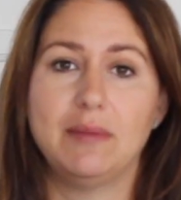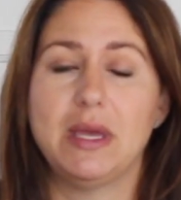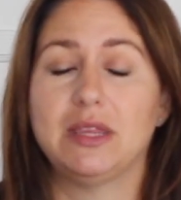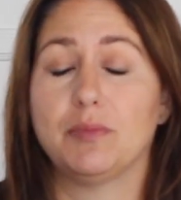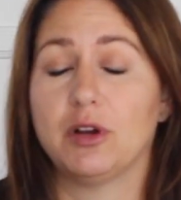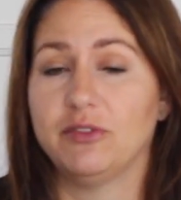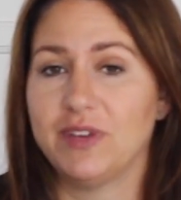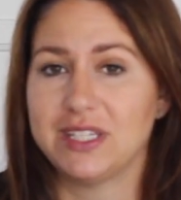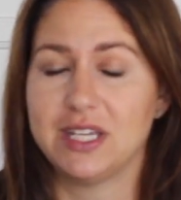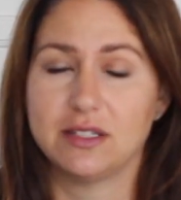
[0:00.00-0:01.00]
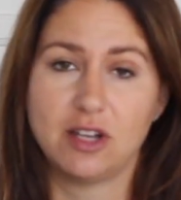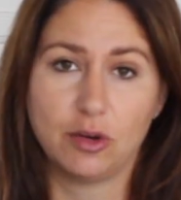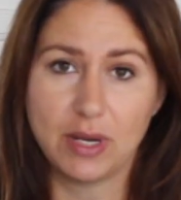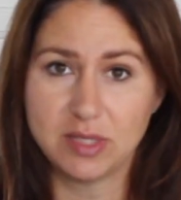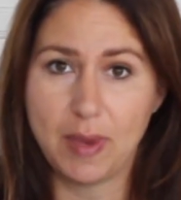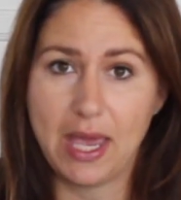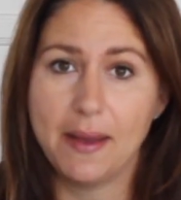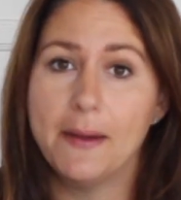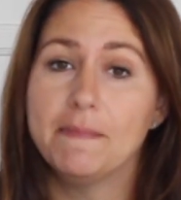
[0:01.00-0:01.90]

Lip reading: to make the perfect TikTok resume.